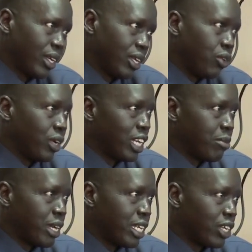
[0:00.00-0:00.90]
You can
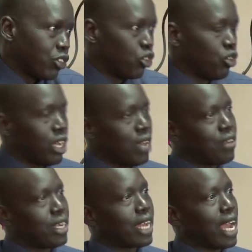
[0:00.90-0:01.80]
imagine. So
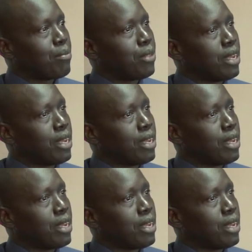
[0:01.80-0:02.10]
every time